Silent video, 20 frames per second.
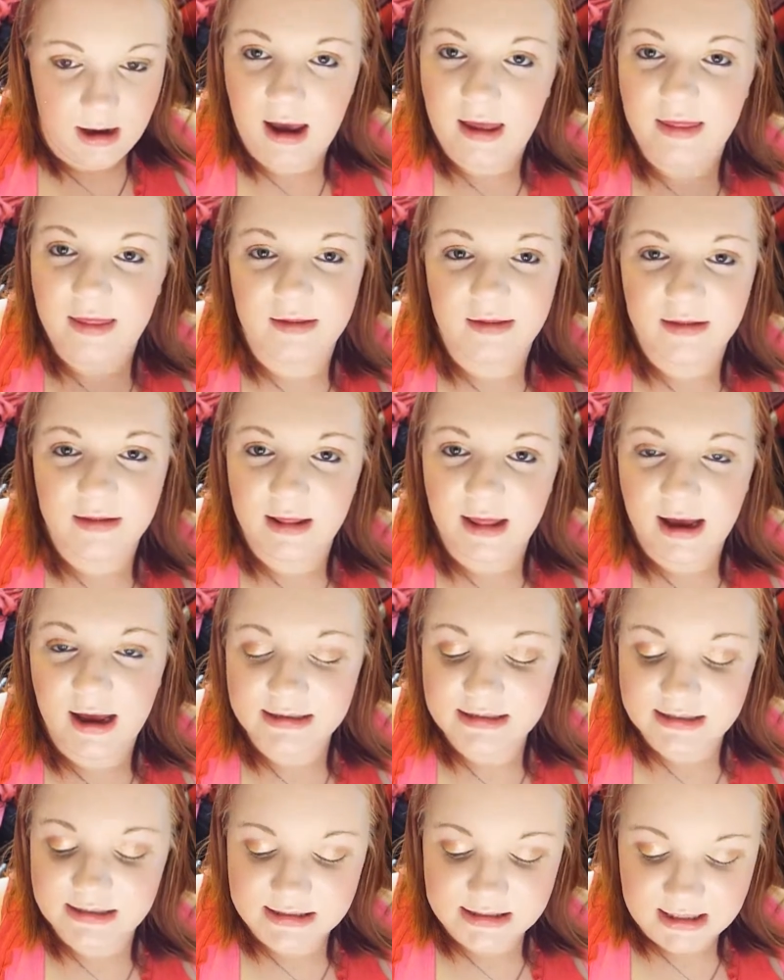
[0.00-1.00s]
And then the
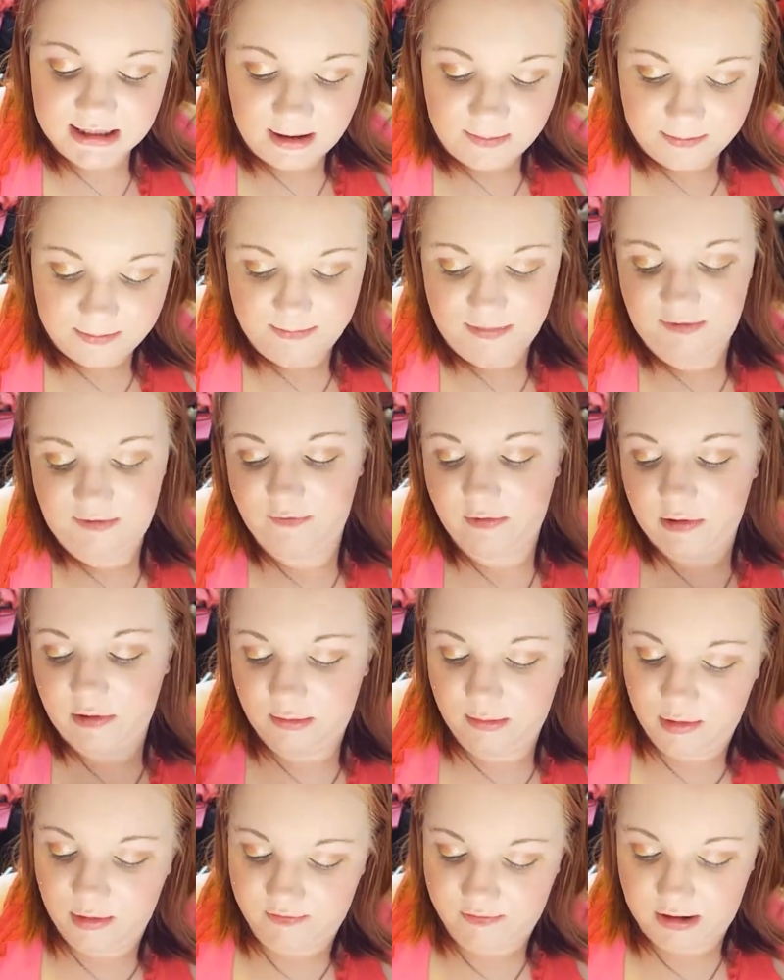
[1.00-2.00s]
last step before
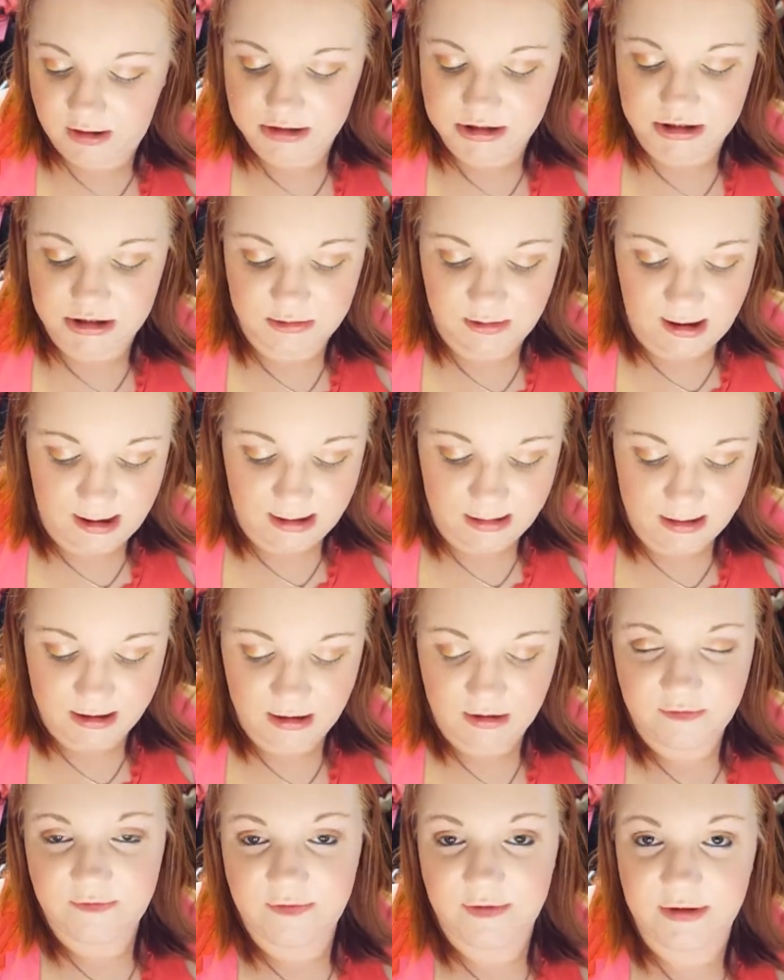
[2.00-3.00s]
we move on to
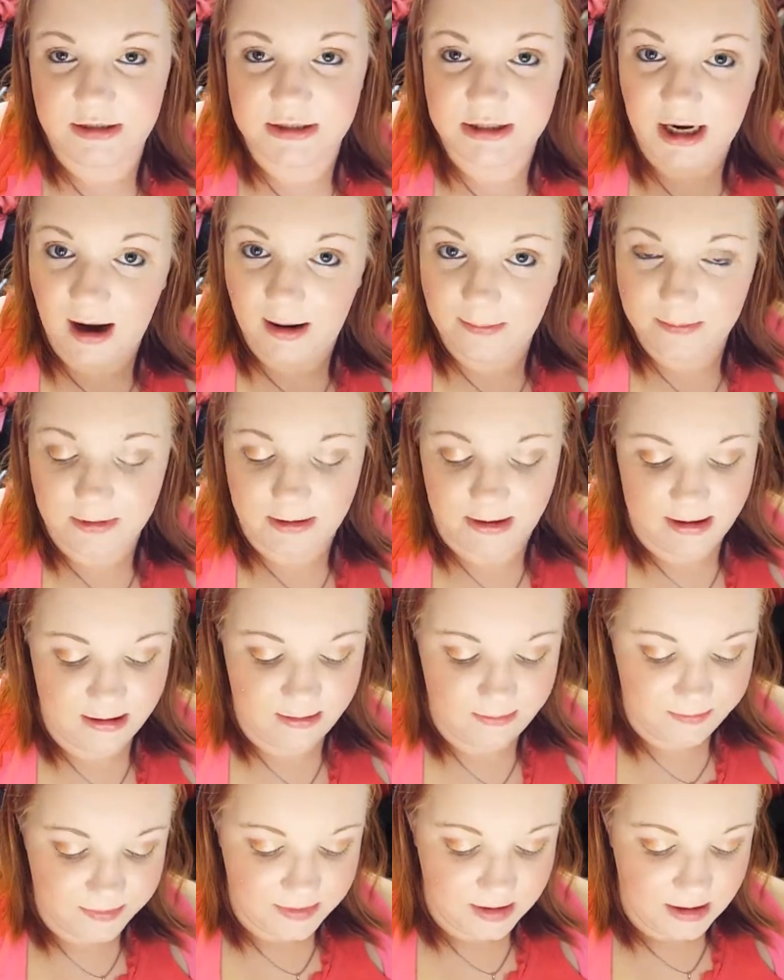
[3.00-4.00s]
eyeliner for the top
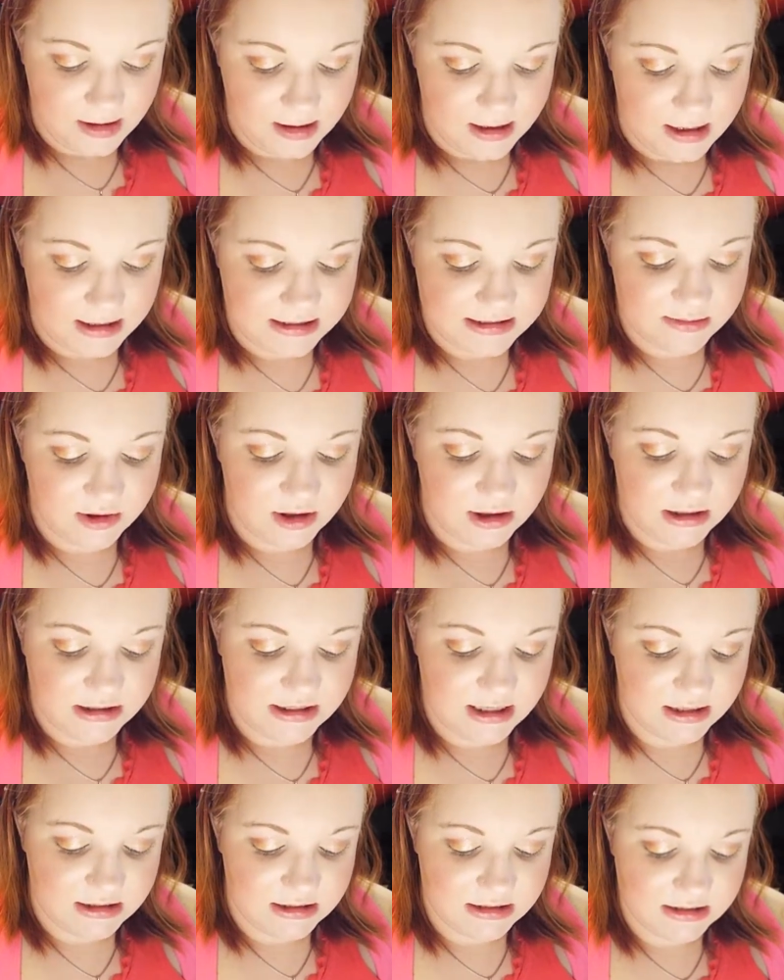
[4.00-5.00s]
lid is I'm going to
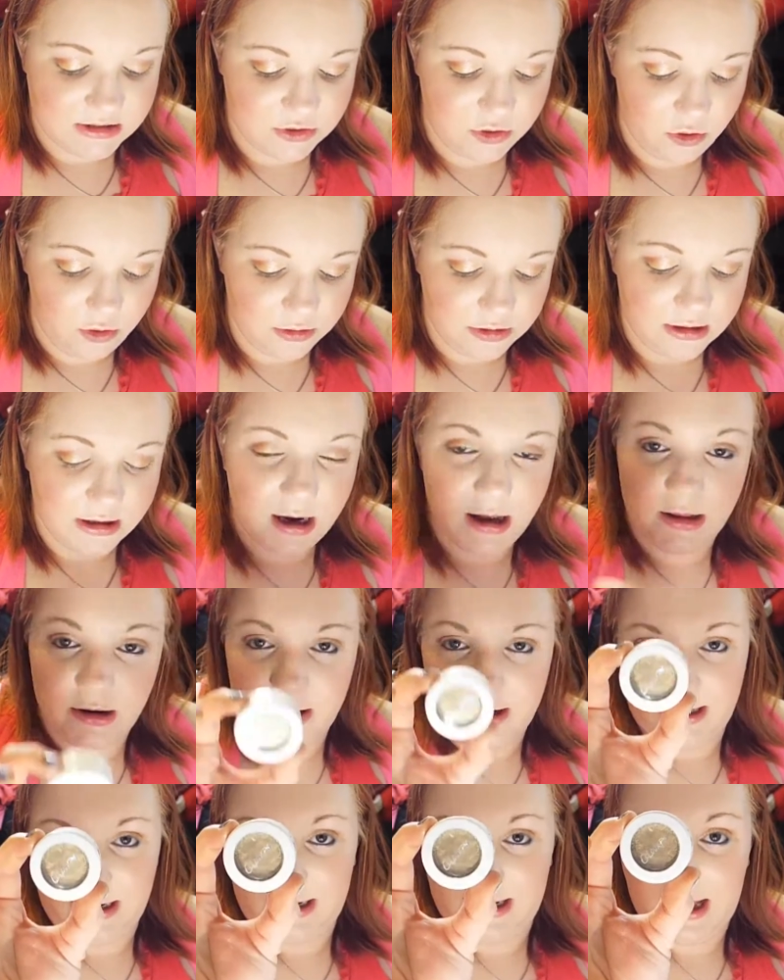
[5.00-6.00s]
take this gold
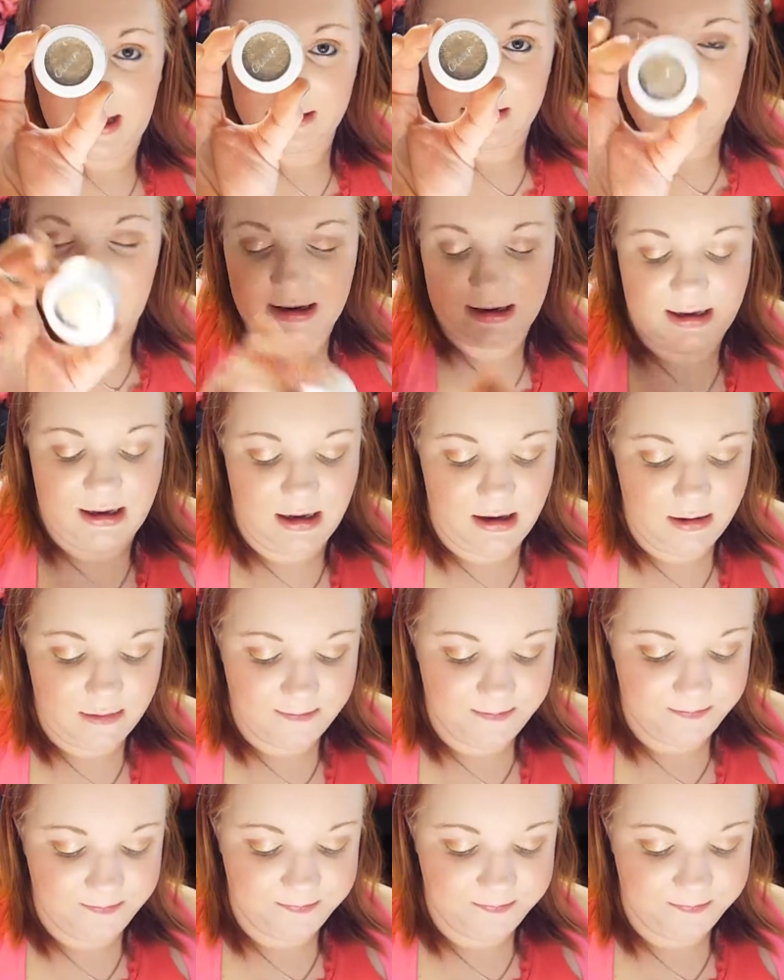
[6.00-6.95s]
color and Get Lucky.